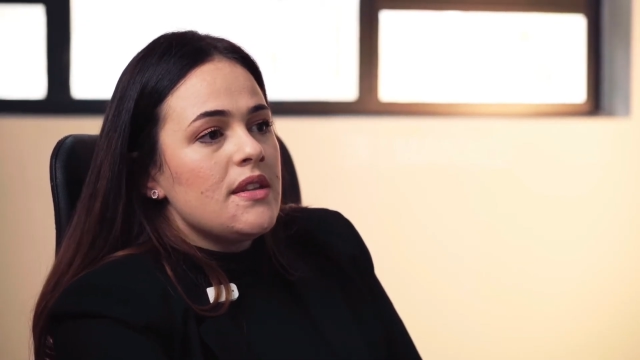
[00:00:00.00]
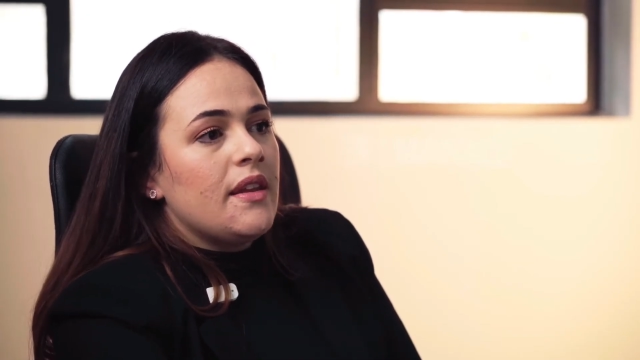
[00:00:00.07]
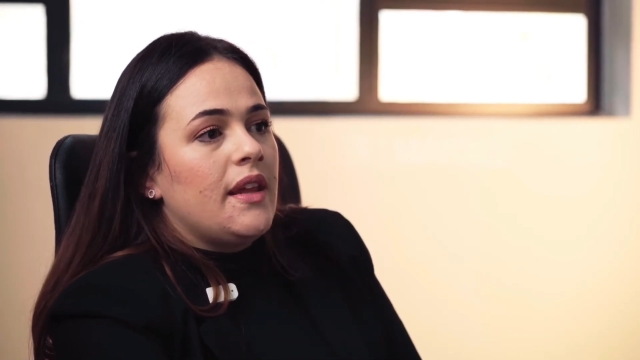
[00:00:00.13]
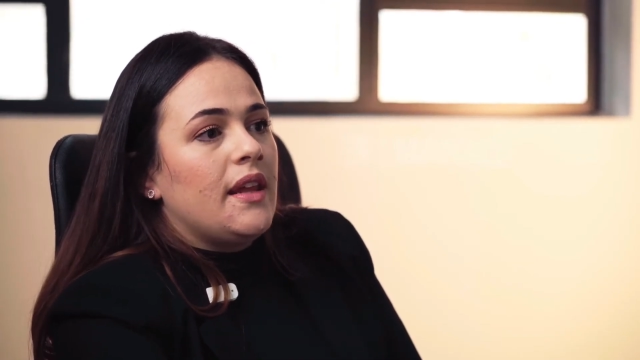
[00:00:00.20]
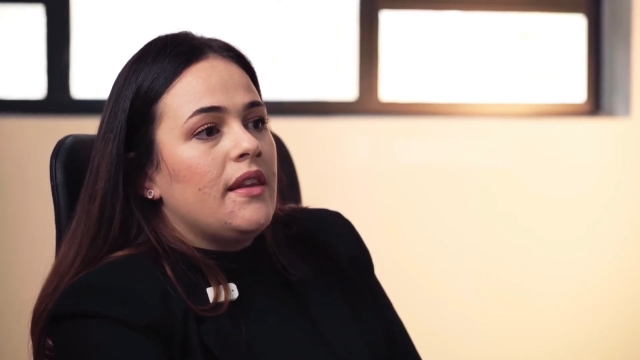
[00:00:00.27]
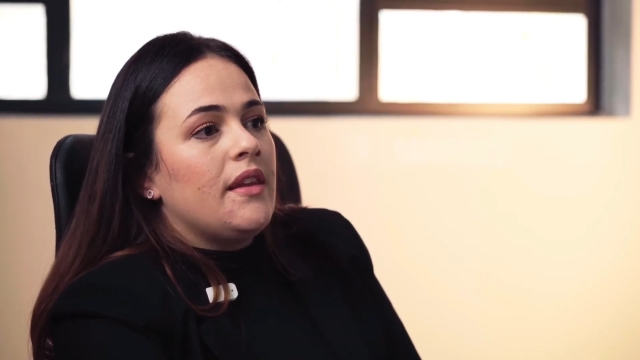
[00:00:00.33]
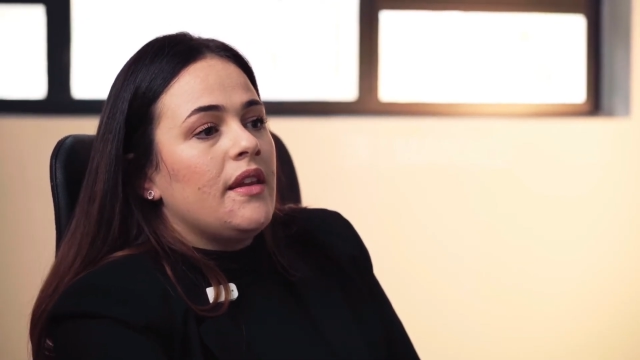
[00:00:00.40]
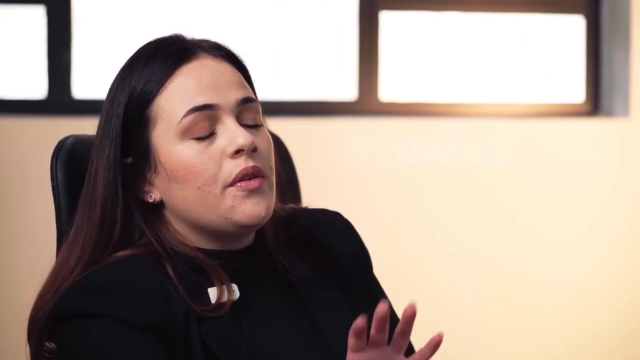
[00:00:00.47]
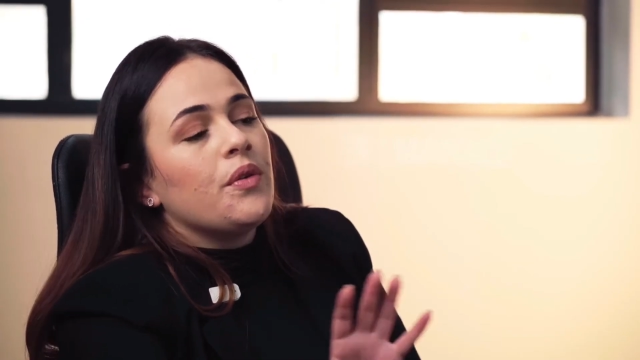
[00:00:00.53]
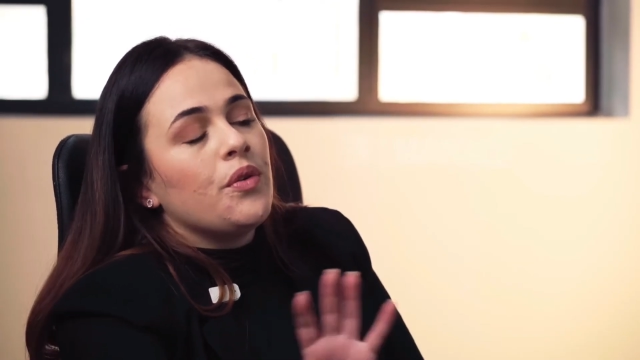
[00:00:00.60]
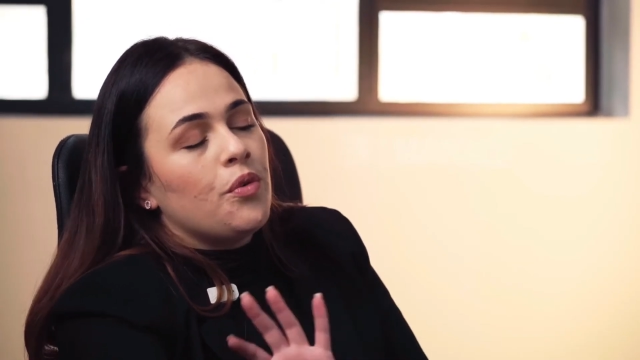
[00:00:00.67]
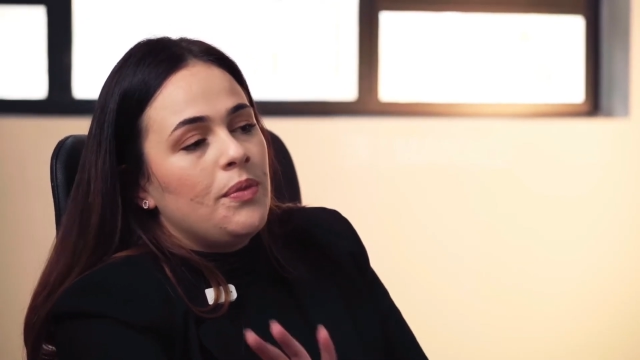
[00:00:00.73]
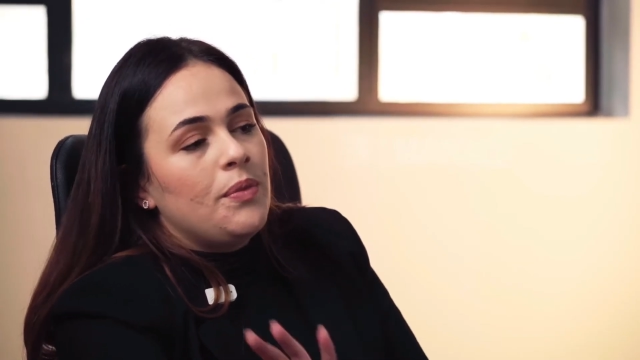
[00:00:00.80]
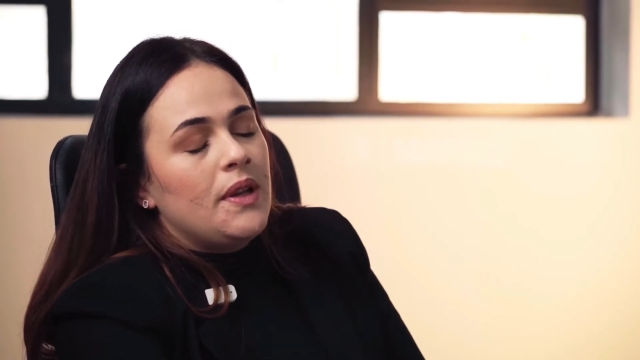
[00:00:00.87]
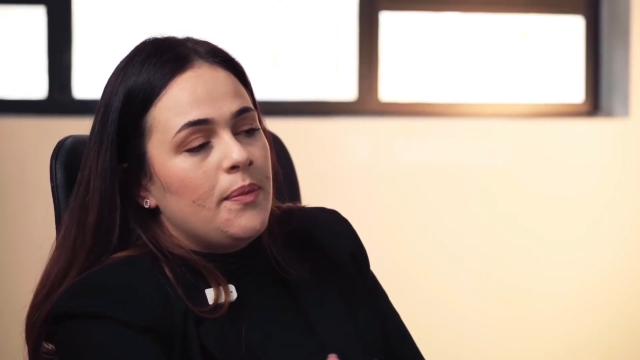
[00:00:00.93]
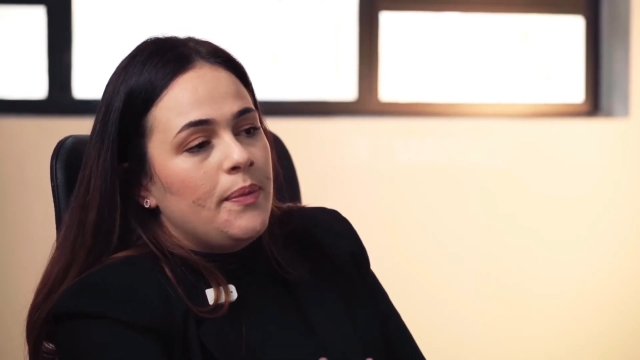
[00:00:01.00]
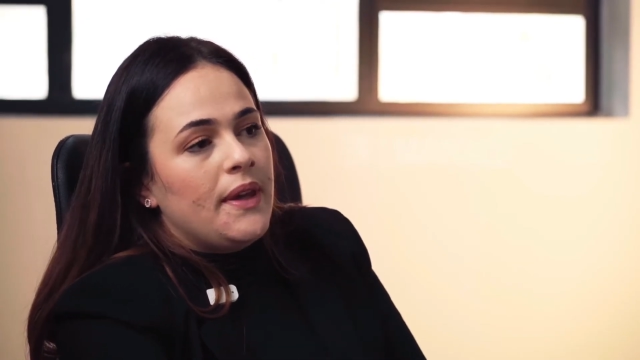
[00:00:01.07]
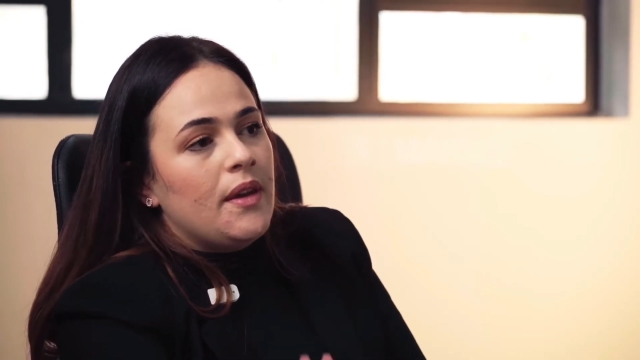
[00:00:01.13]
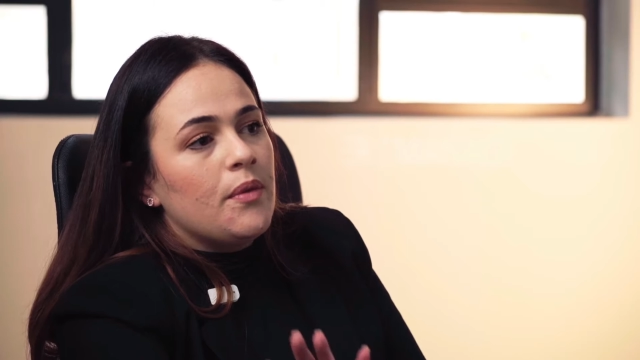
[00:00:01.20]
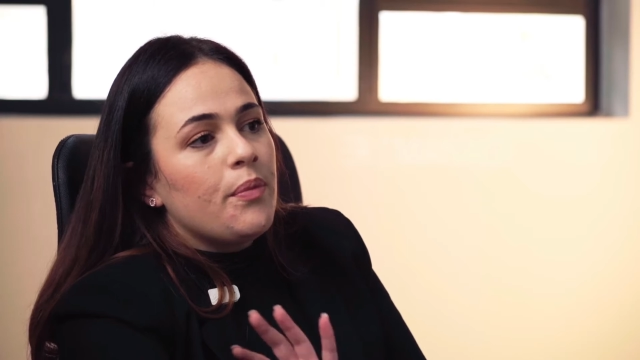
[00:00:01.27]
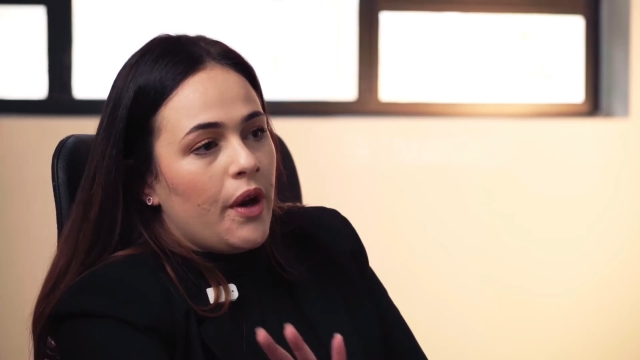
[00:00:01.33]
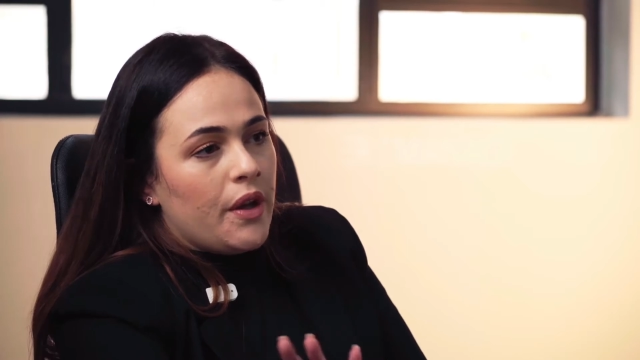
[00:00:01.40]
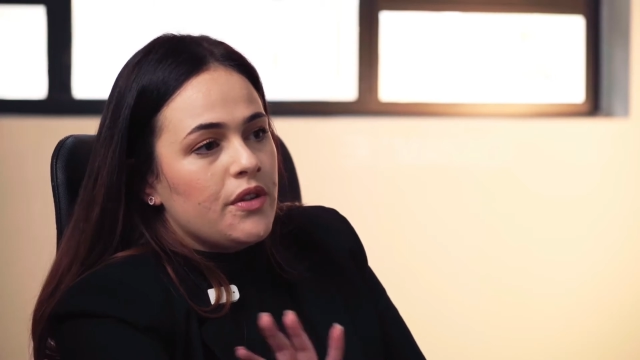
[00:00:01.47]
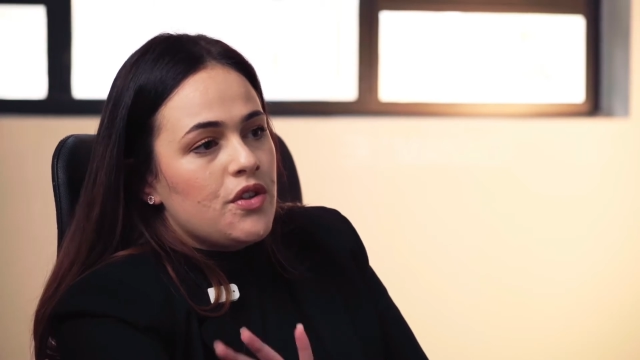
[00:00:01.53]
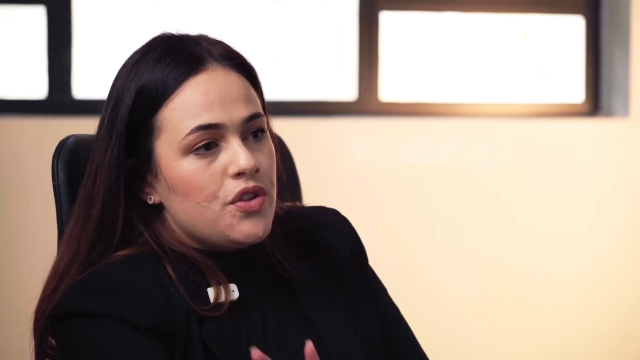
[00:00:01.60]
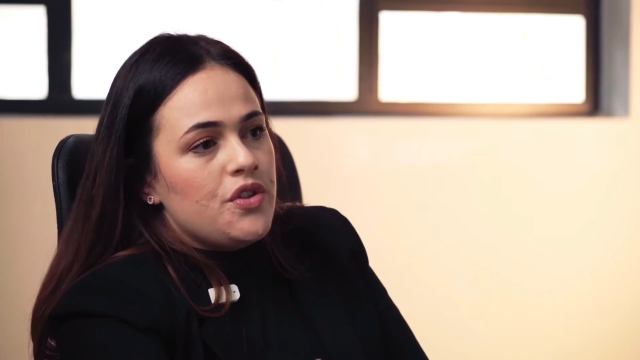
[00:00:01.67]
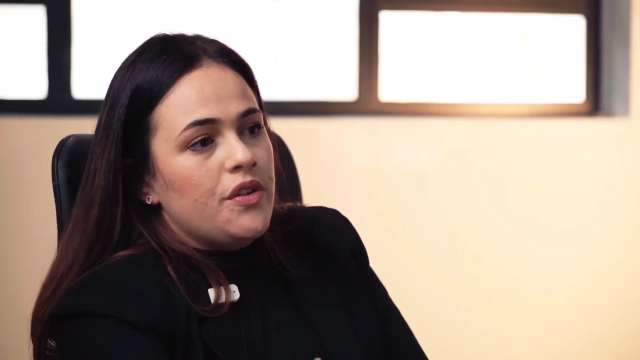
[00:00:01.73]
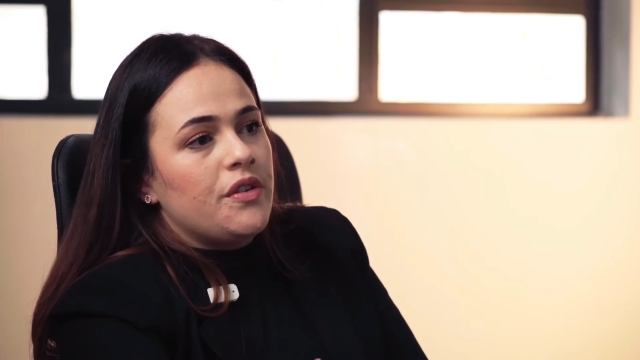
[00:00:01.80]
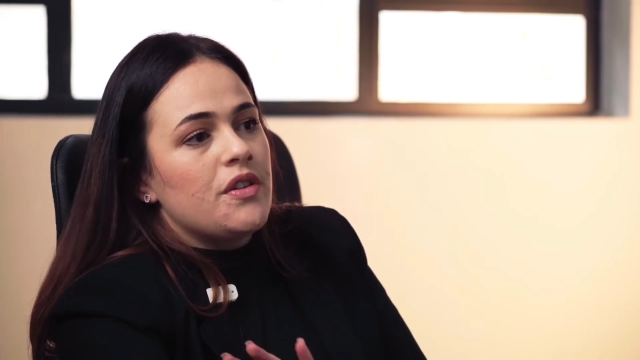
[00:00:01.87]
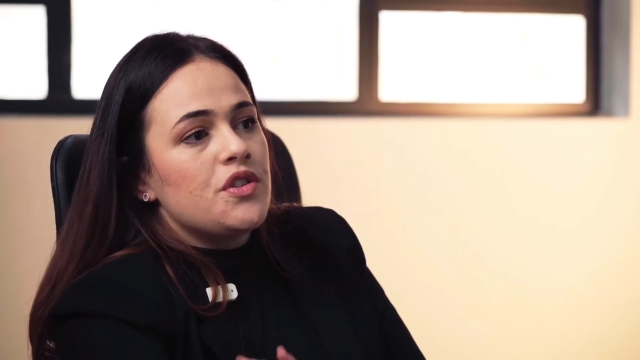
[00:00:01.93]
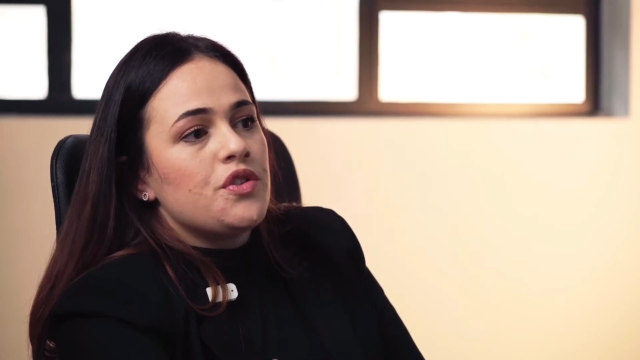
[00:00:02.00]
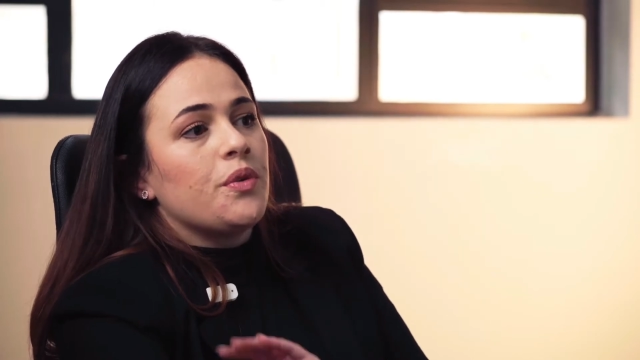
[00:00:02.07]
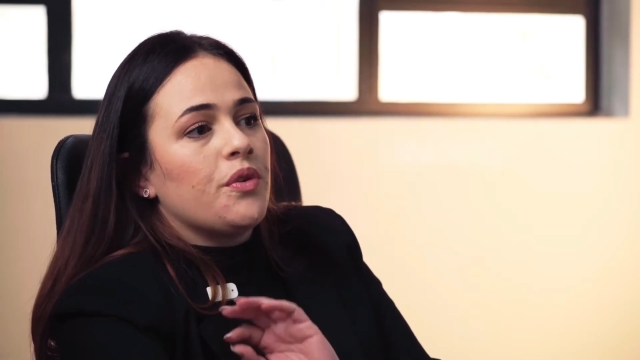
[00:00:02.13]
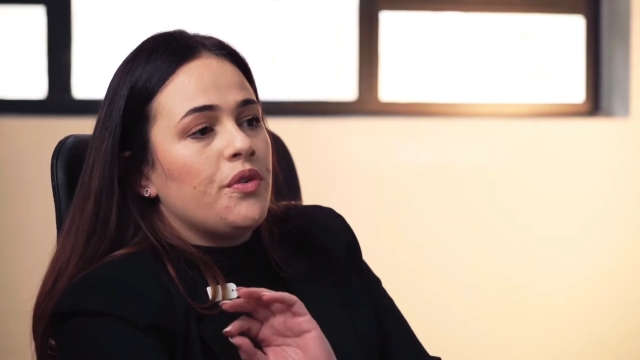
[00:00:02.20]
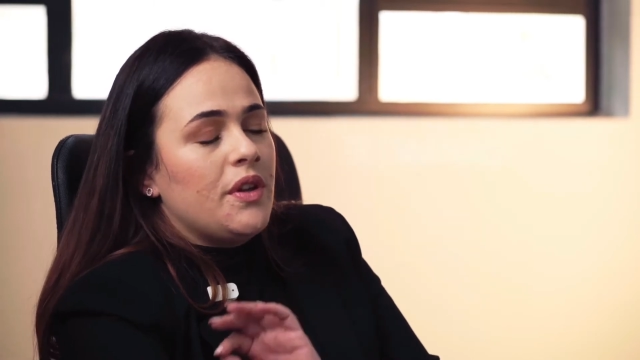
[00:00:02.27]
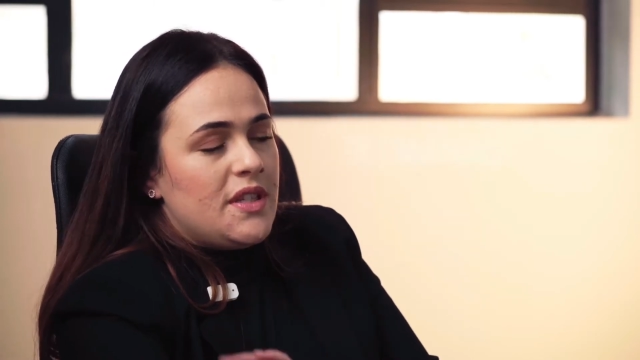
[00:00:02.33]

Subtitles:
then there will normally be bond attorneys who will